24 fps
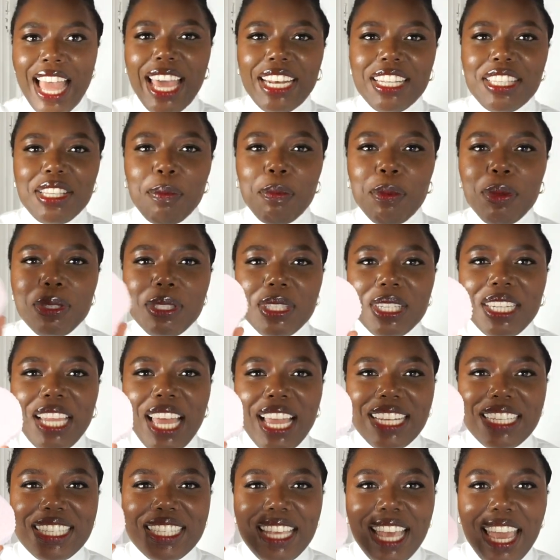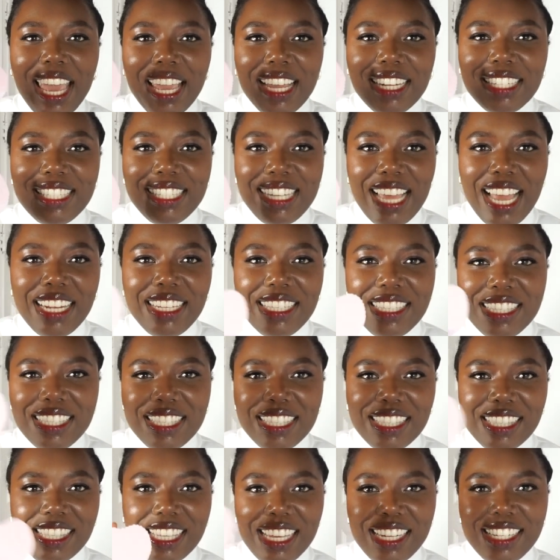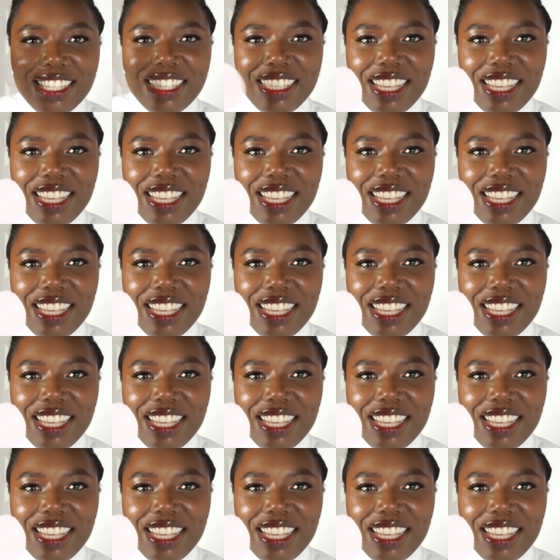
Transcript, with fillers: and it's supposed to like take dead skin